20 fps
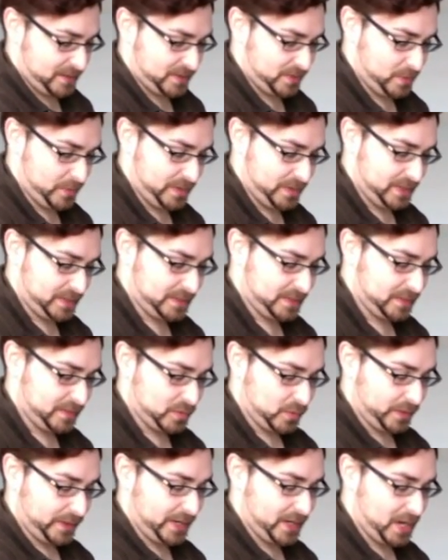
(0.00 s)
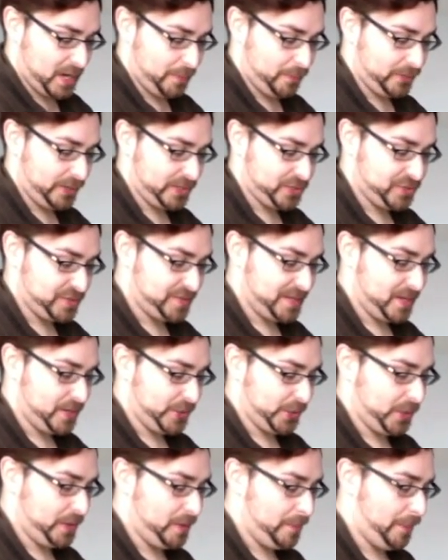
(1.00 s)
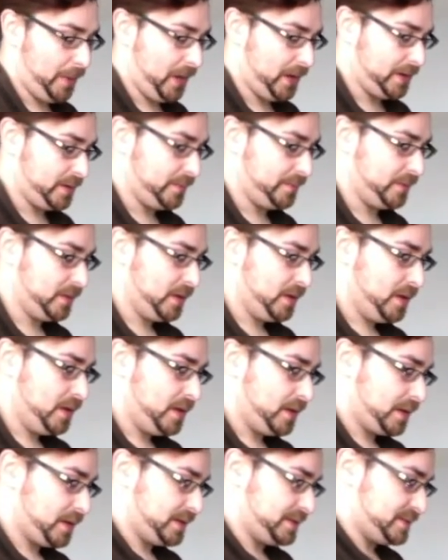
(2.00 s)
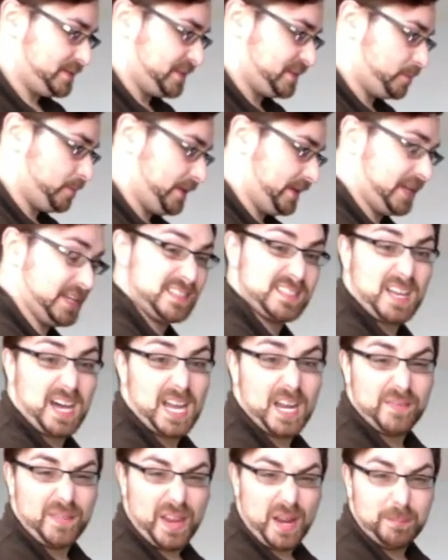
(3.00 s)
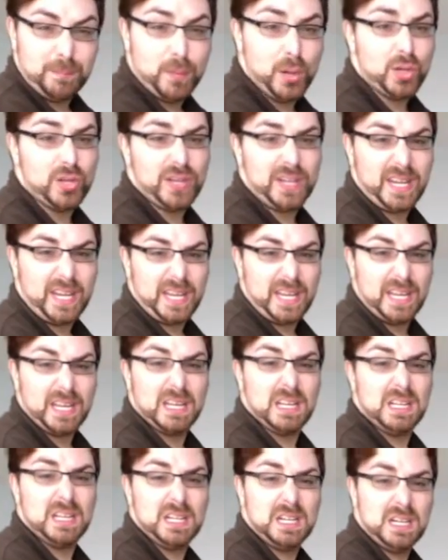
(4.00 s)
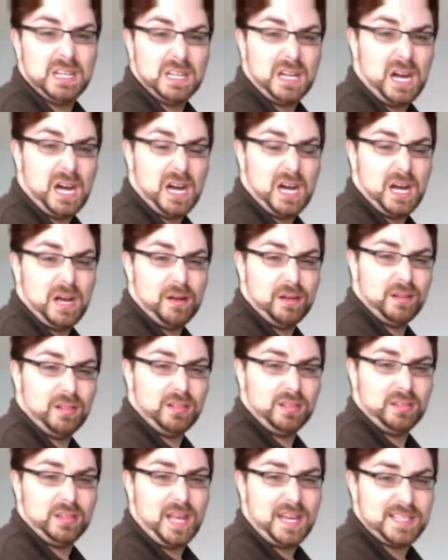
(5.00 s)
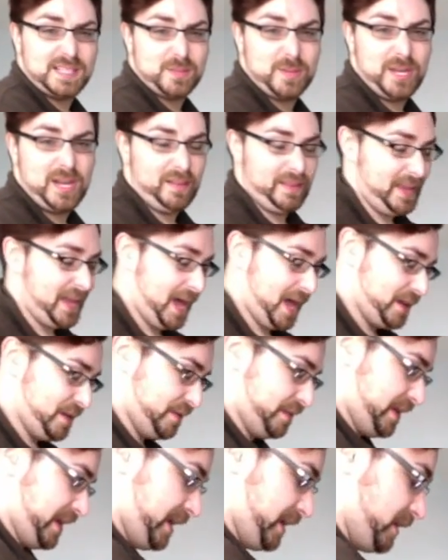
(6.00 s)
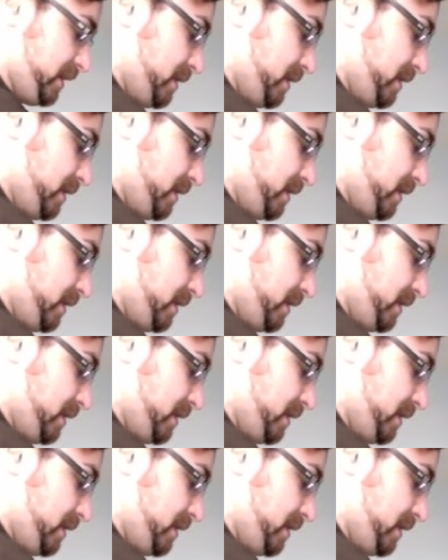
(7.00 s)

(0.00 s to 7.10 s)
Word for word: So this is only a couple inches down here on the bottom, because this wig is kind of like a mullety, uh, Liza Minnelli kind of thing.